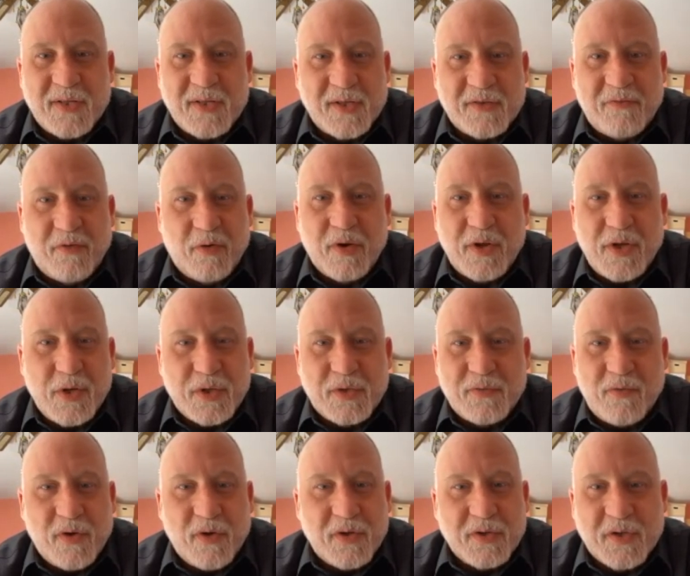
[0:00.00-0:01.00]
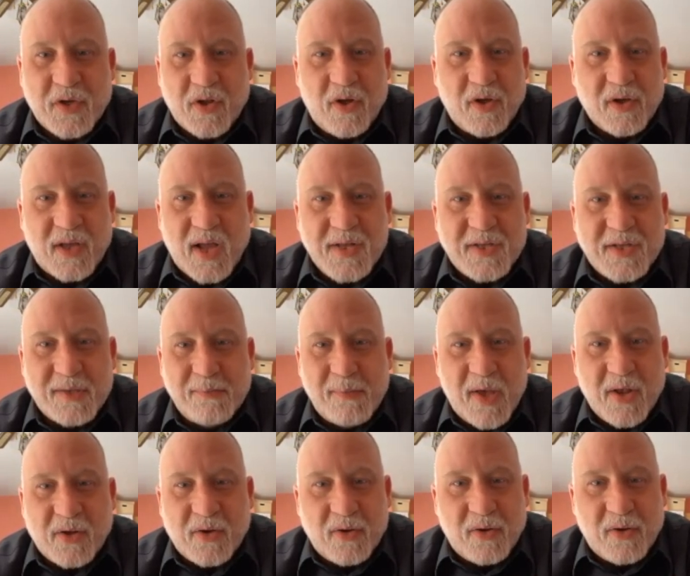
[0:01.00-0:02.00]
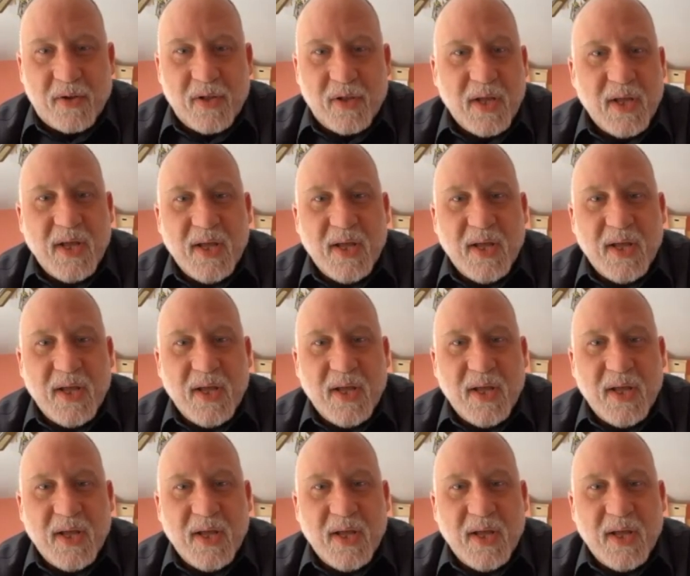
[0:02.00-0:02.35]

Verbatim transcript: It's very useful. It's got all kinds of medical